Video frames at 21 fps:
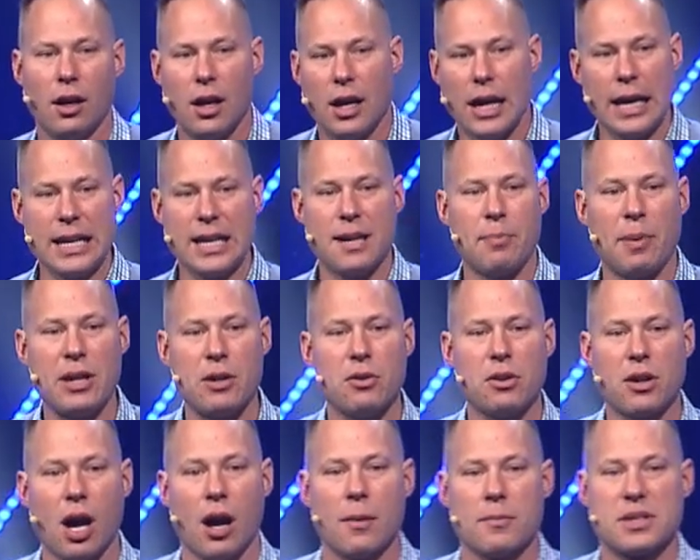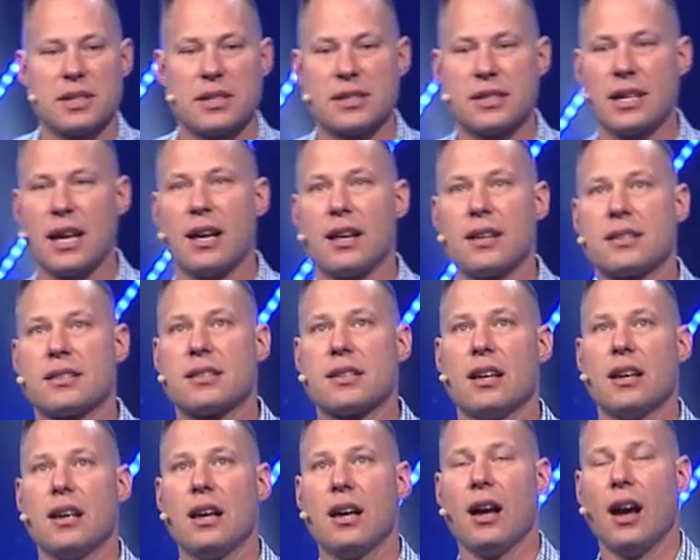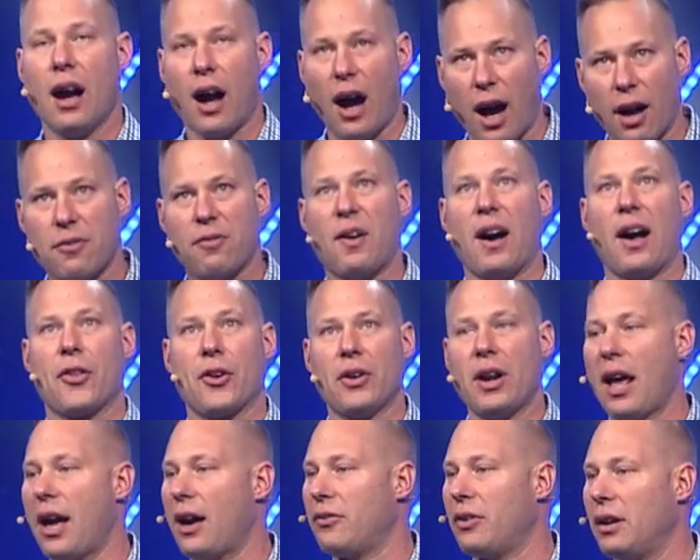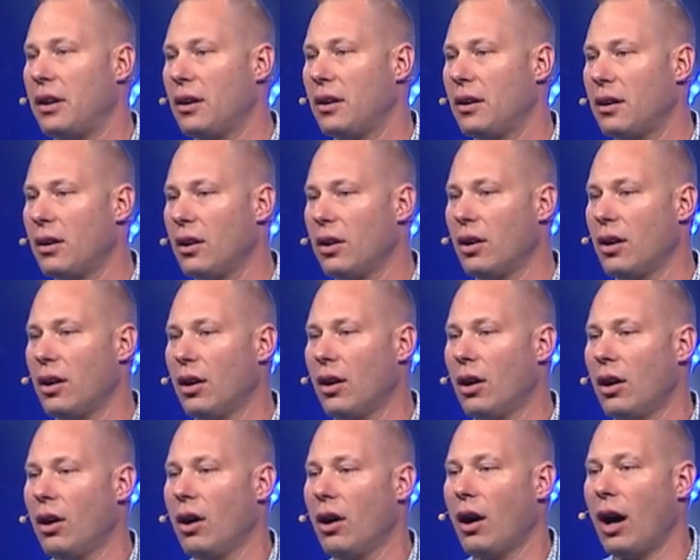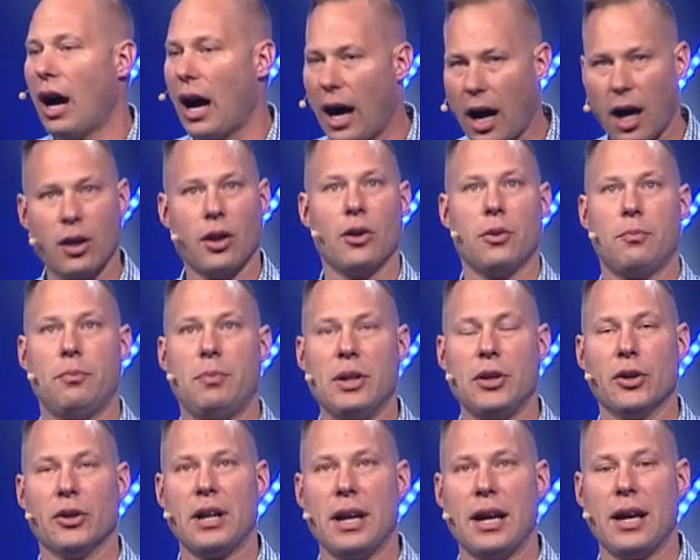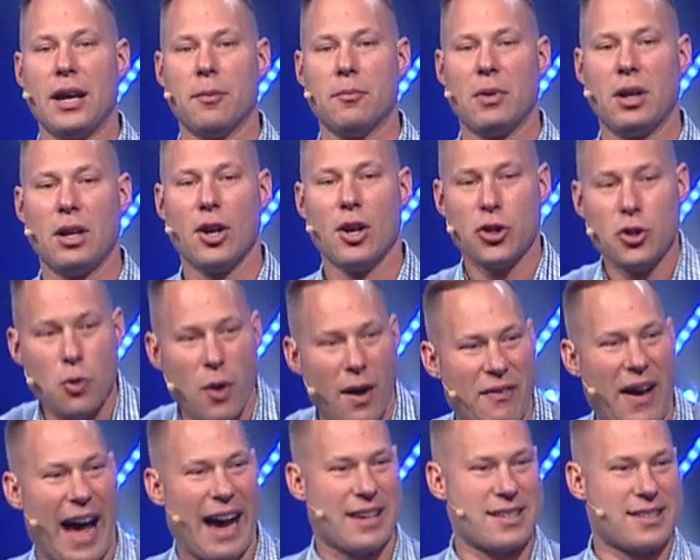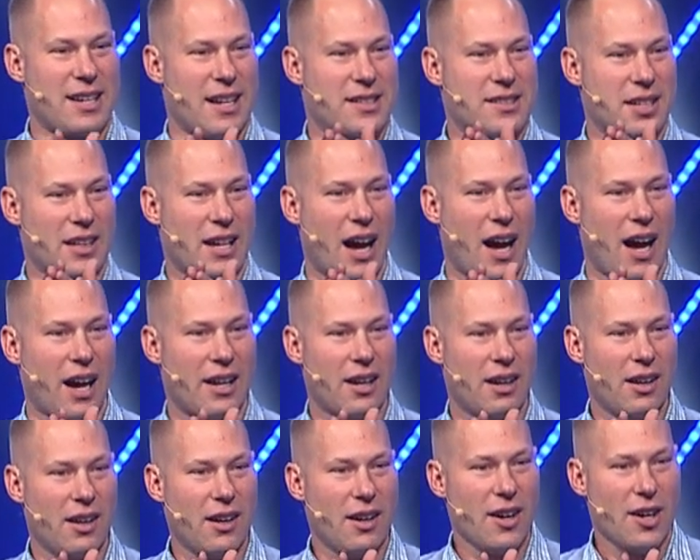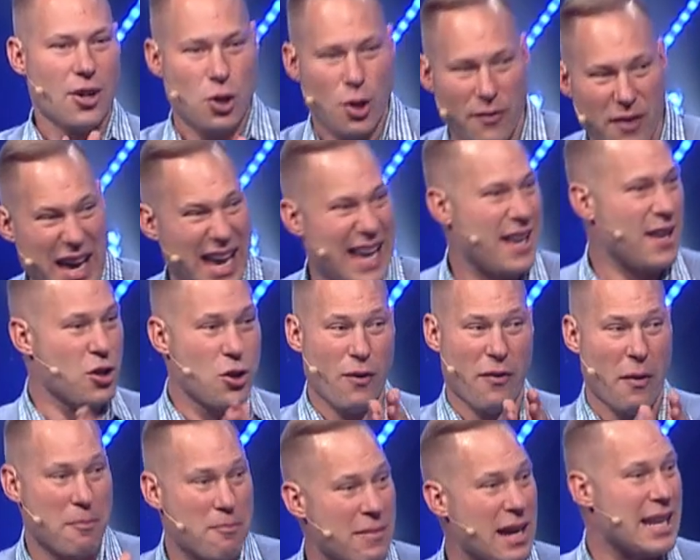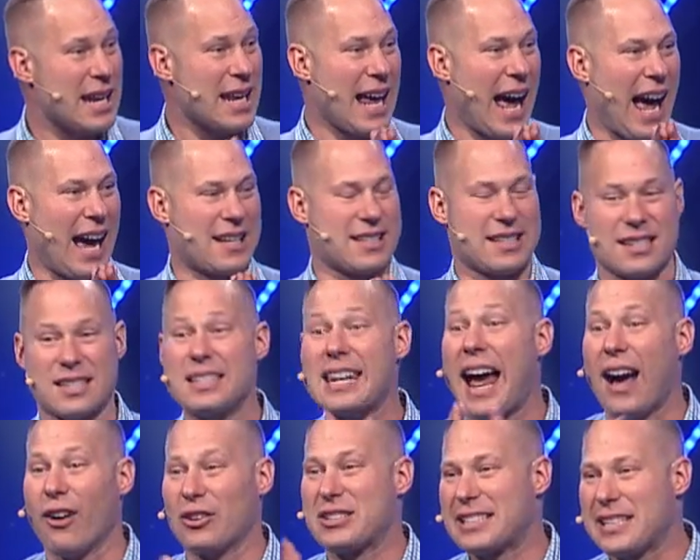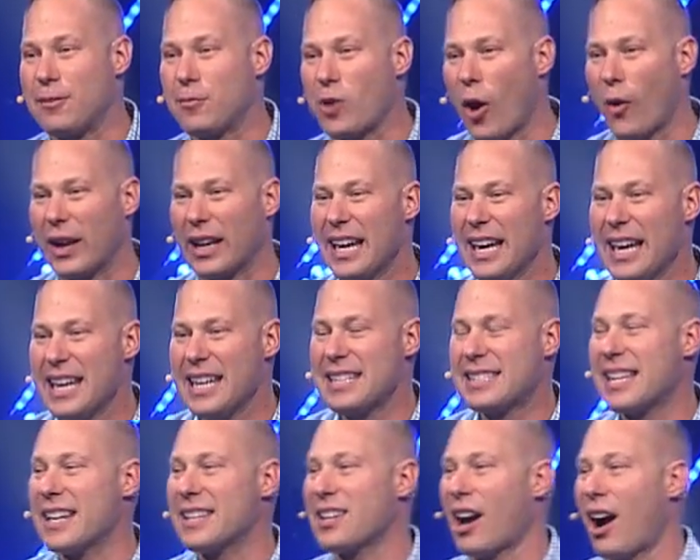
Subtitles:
Anybody who comes and says, "Our Father in heaven, hallowed be your name," you have access to God. You have immediate access. Now, let's keep going. He says,